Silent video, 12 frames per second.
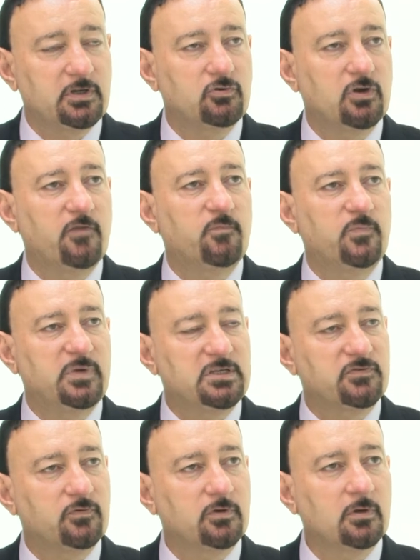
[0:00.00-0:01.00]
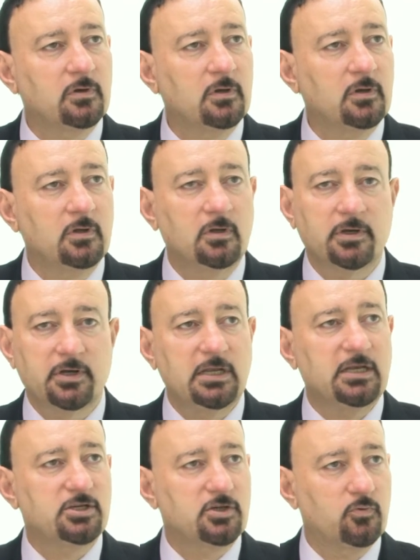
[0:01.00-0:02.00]
to have peaceful
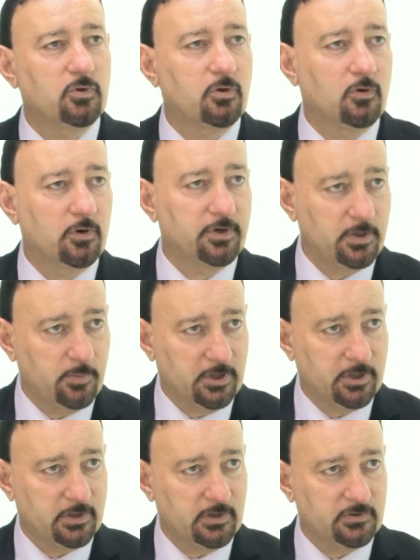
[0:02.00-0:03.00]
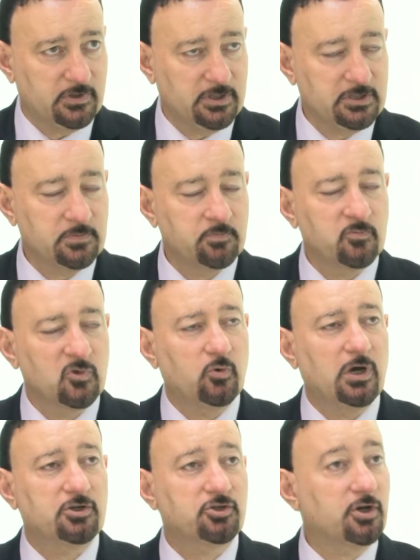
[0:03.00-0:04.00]
relation with all neighboring countries. We are
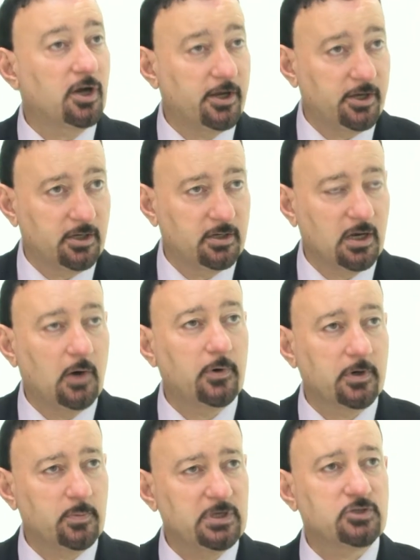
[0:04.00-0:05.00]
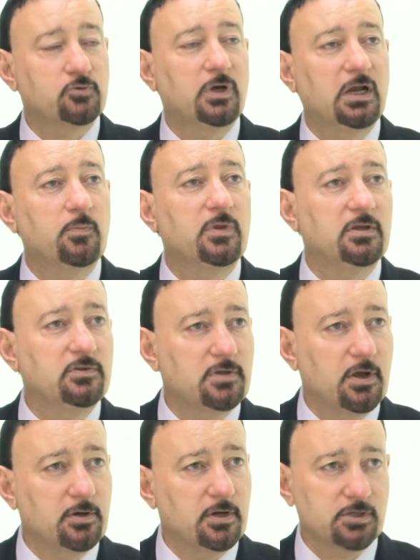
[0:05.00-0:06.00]
trying our best to help the
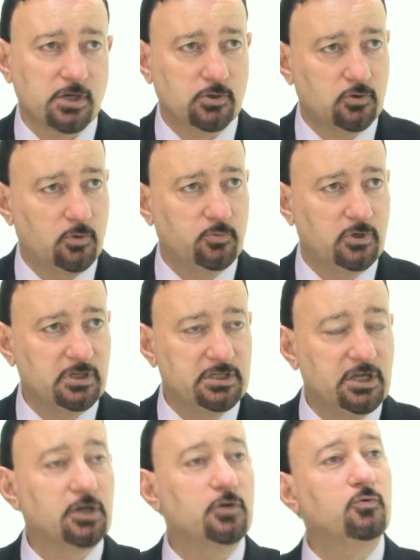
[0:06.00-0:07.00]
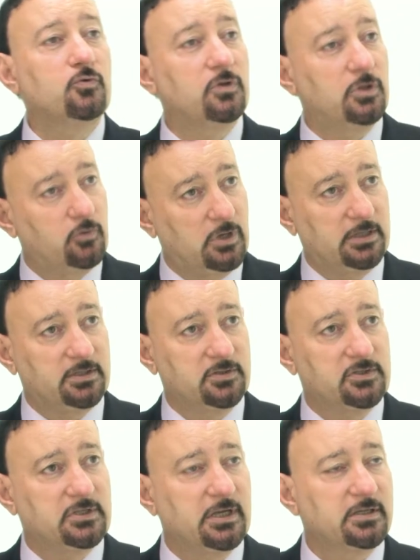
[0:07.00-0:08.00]
international community, including the United
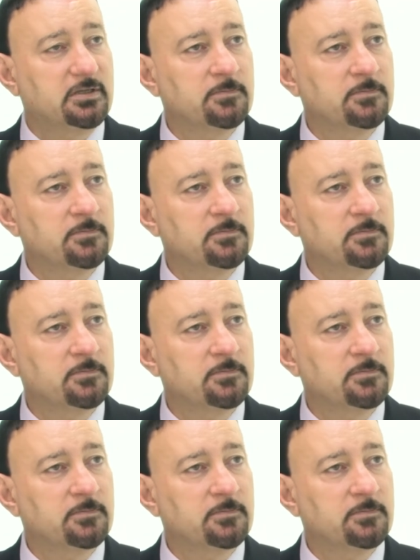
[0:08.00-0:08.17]
States,